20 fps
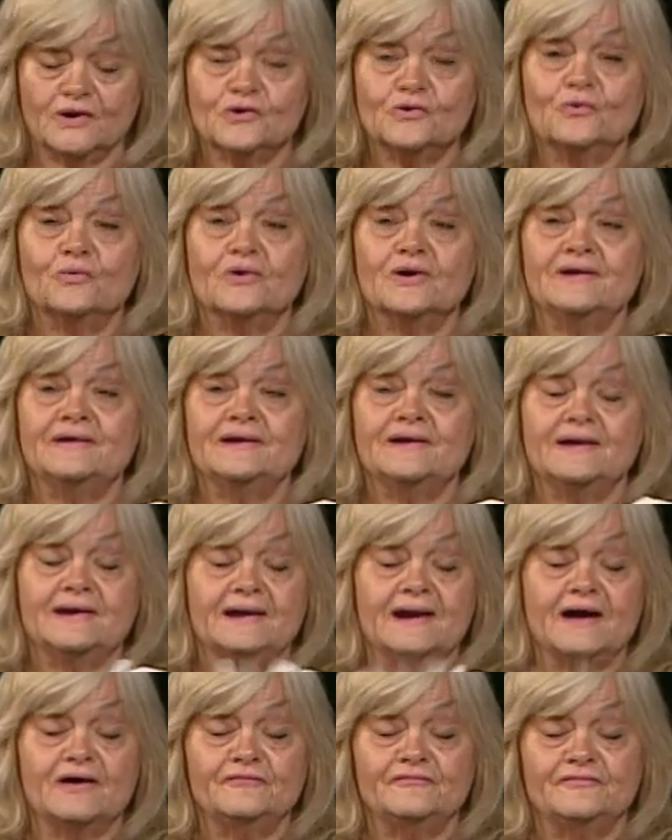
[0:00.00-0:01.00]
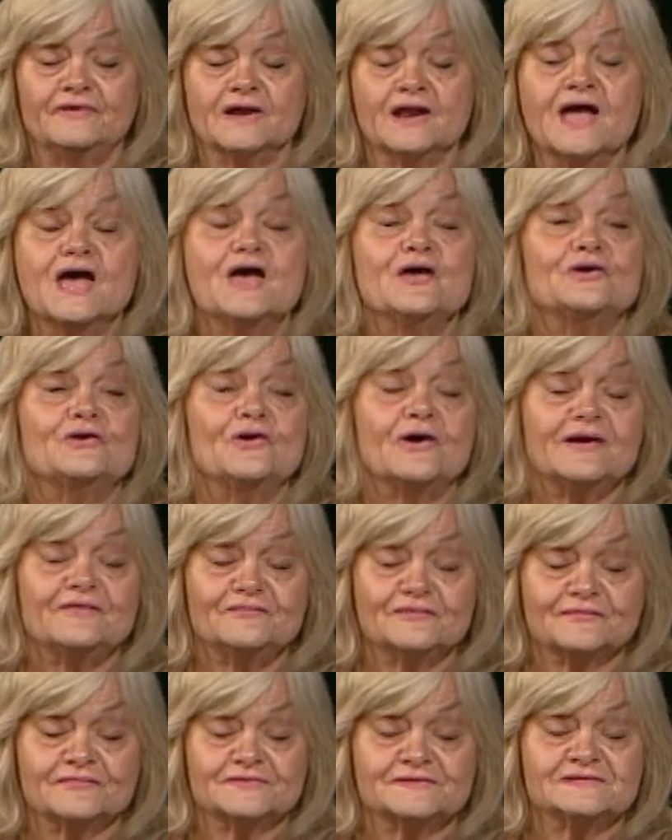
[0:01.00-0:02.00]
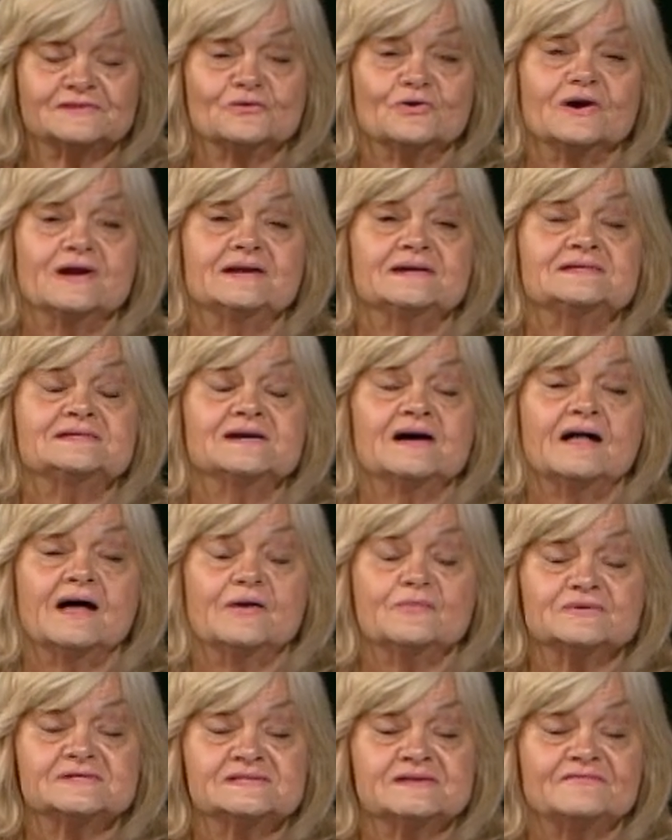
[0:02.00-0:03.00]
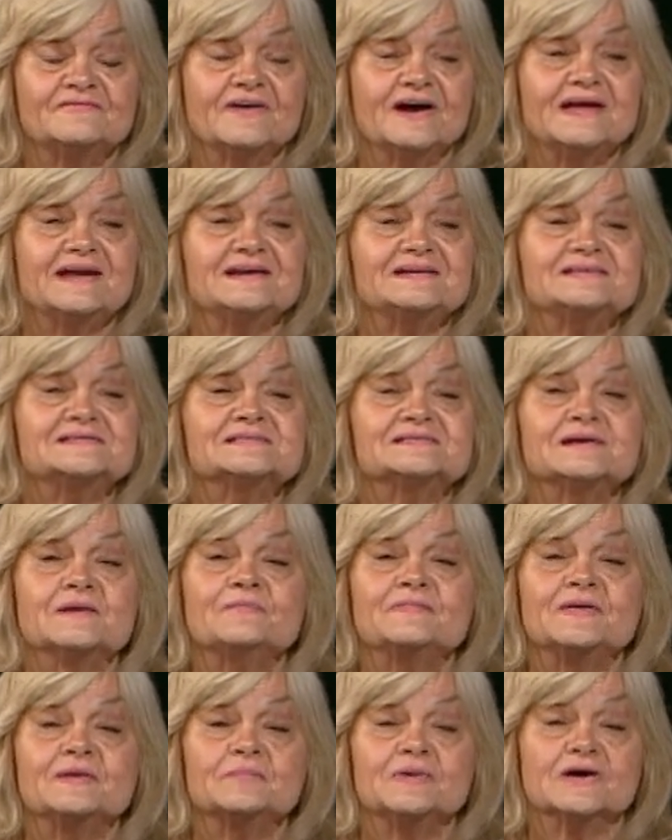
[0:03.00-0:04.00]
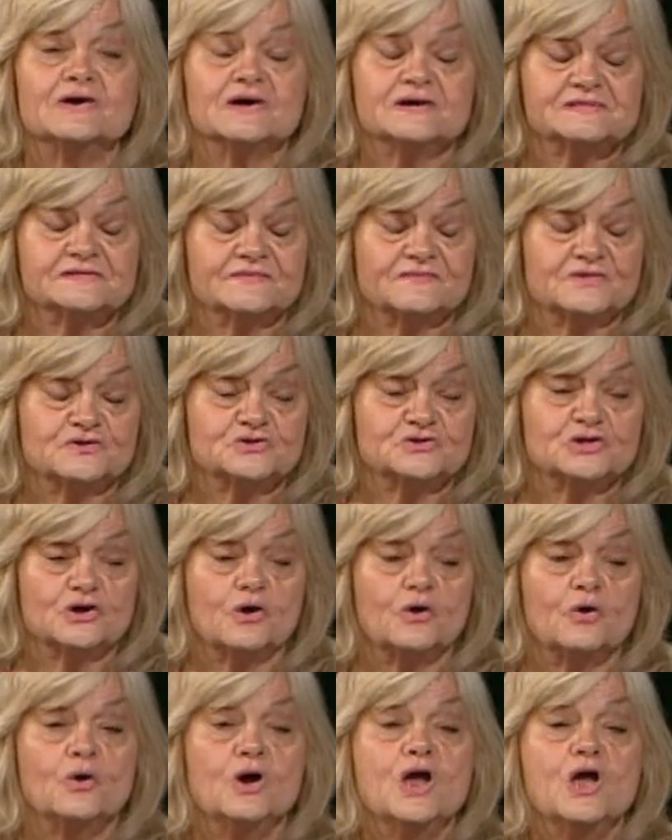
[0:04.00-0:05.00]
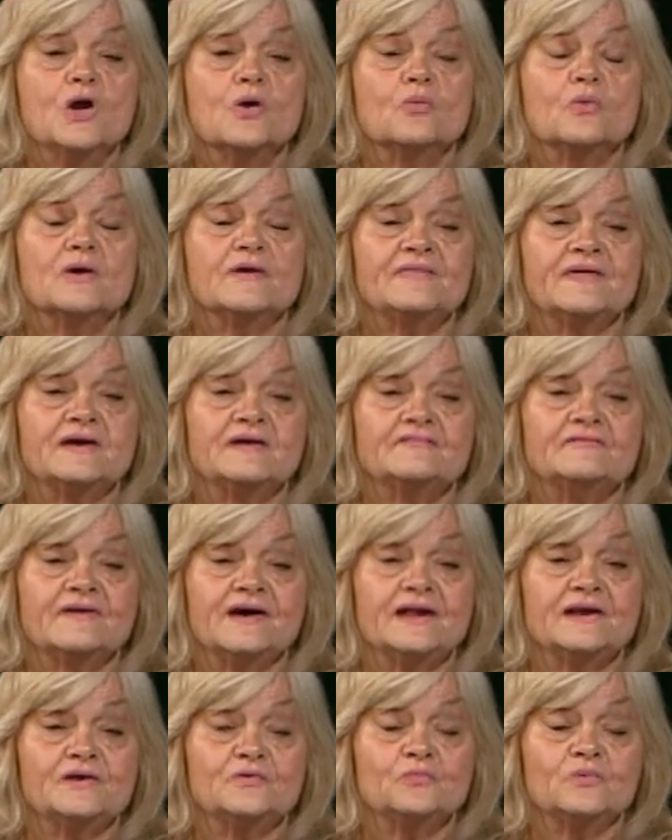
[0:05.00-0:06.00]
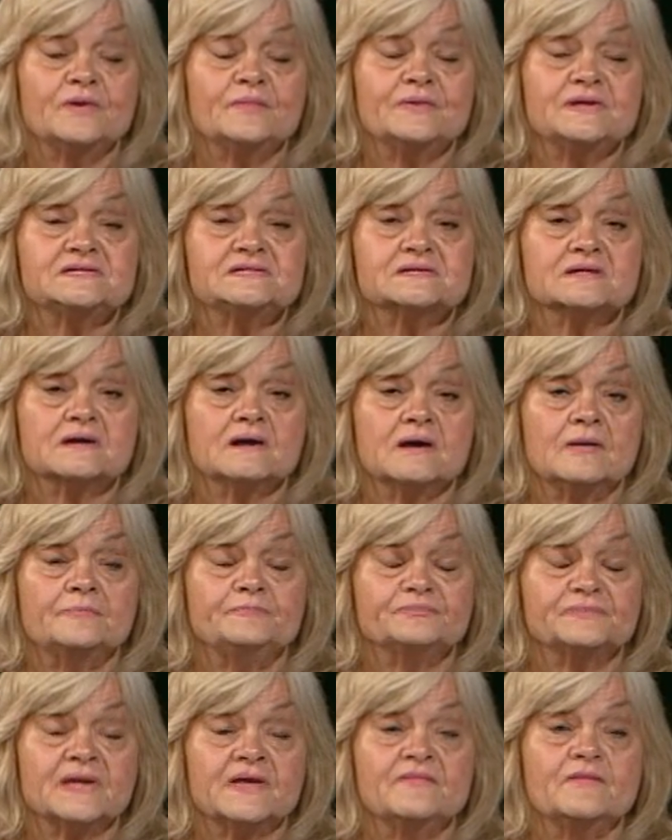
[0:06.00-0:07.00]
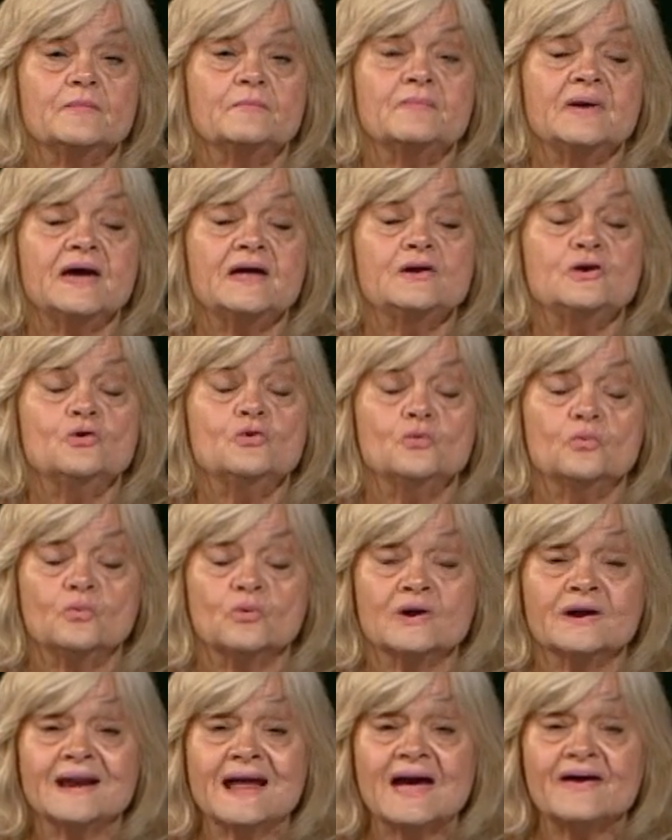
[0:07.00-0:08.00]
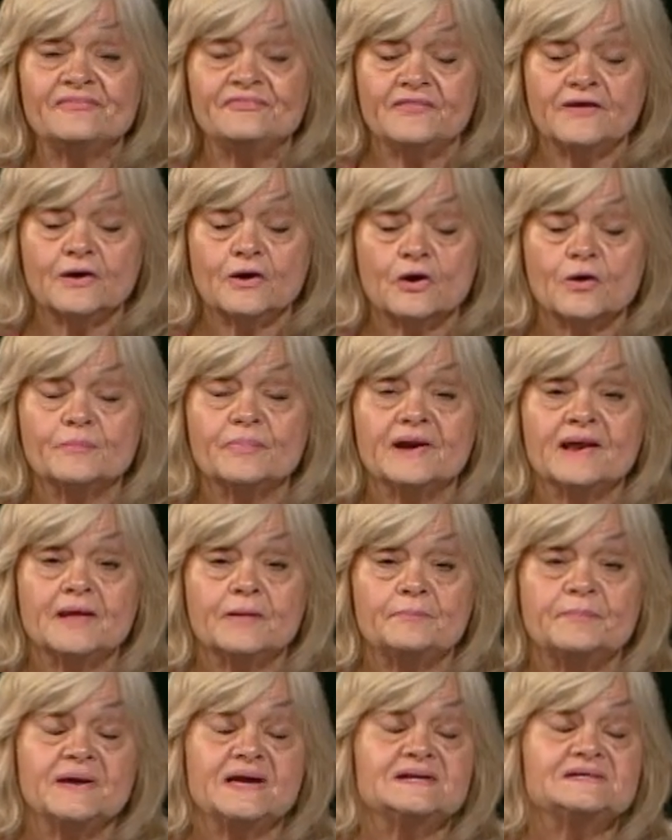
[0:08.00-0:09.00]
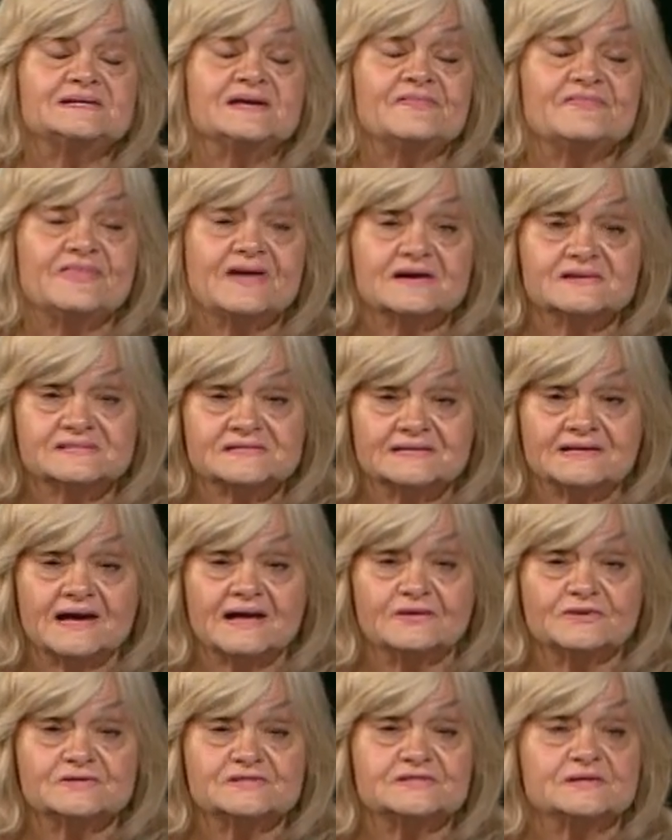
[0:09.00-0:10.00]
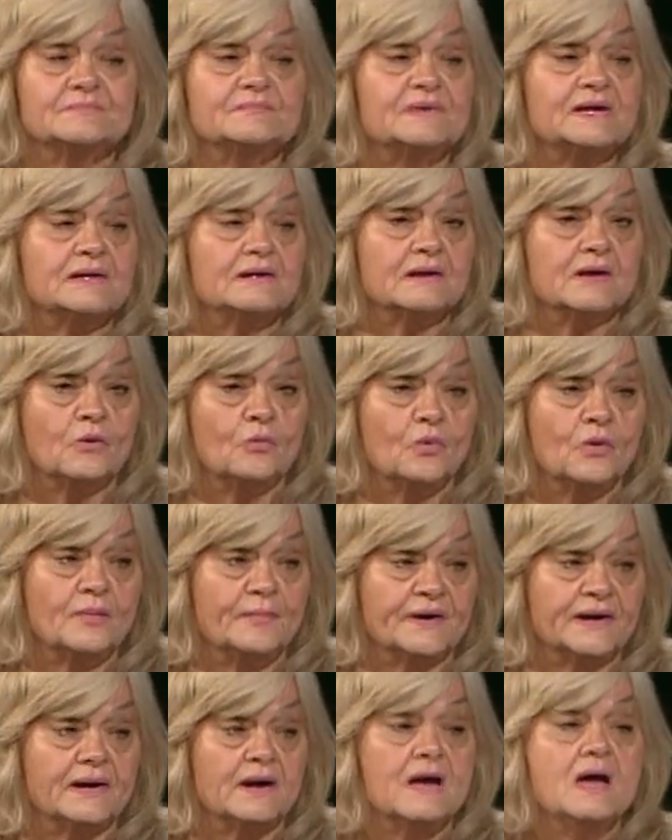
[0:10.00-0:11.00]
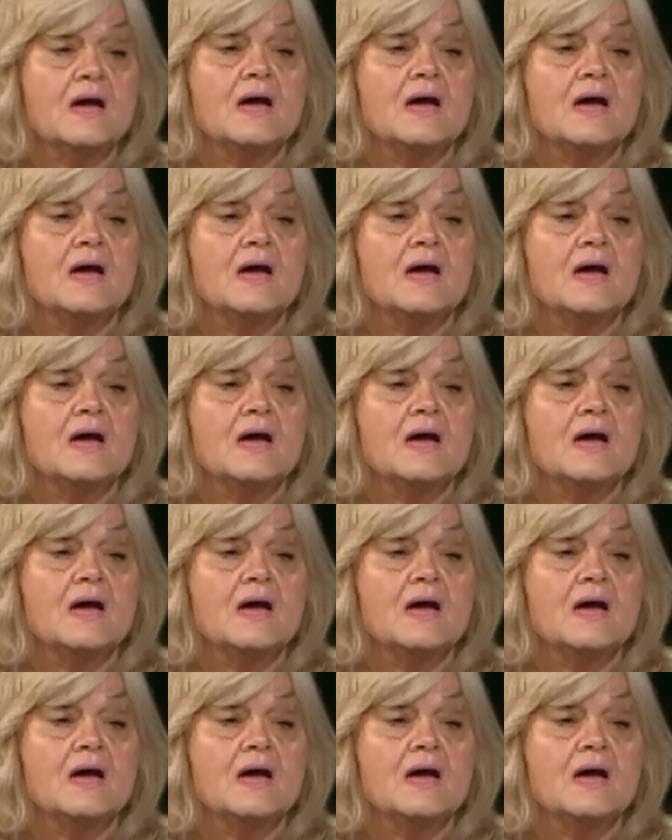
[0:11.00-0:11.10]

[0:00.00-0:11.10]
a coordinated outfit. You know, I have a story to tell. I was invited to something because of the show where they invited women to come, and the men who were not there but had paid $10,000 to meet a woman,